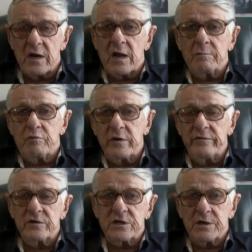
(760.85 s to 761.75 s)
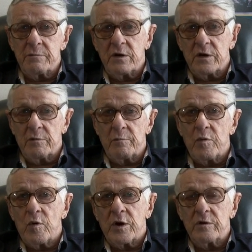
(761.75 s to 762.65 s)
that had previously been
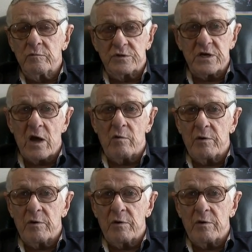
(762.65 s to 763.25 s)
imported and was